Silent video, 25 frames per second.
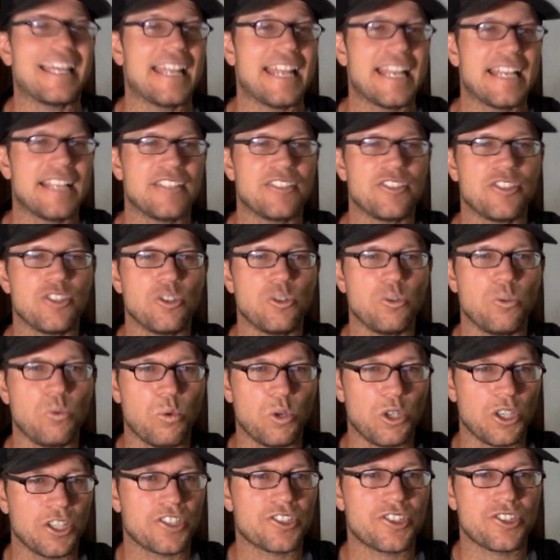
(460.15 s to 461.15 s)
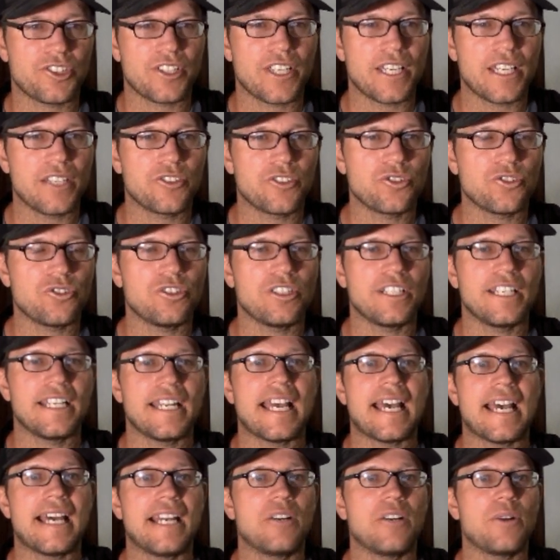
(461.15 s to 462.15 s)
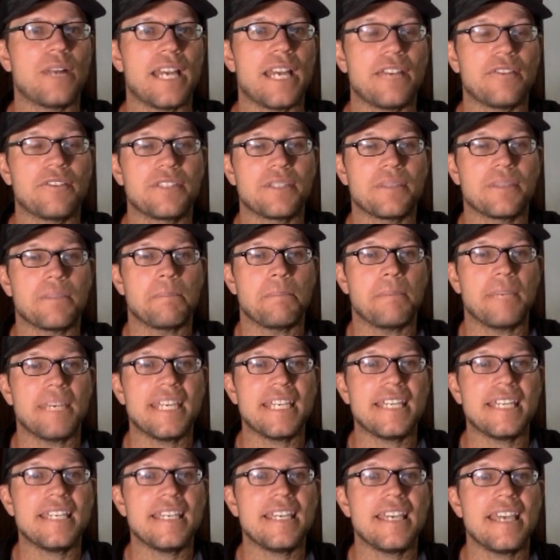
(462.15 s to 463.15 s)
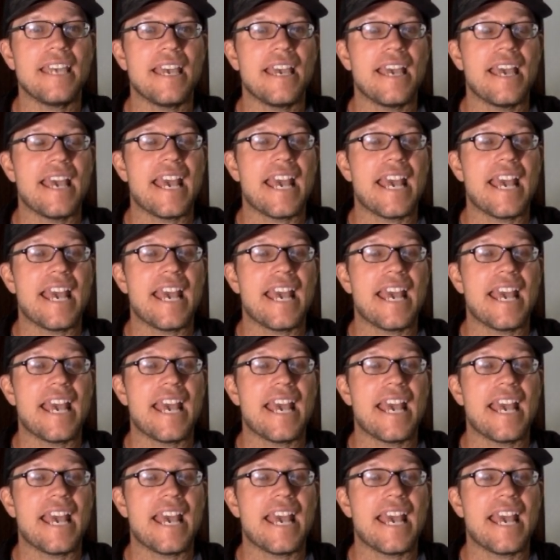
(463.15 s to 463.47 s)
it has no work schedule and I don't have to be